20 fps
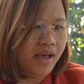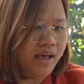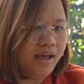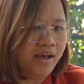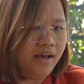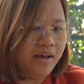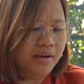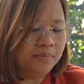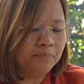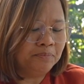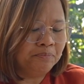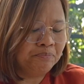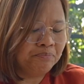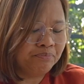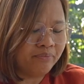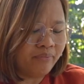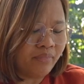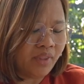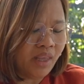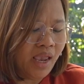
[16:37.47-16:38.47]

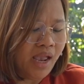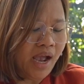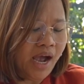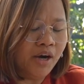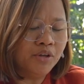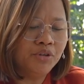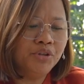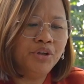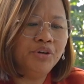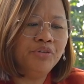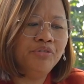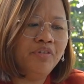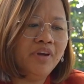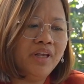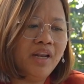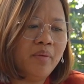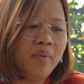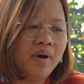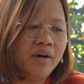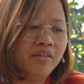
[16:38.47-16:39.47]
Um, how do you
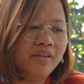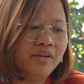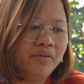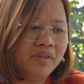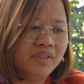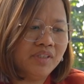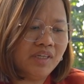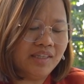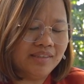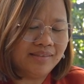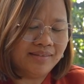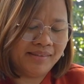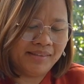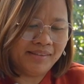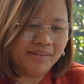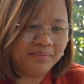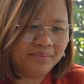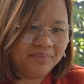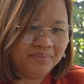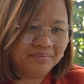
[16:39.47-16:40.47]
feel about the results?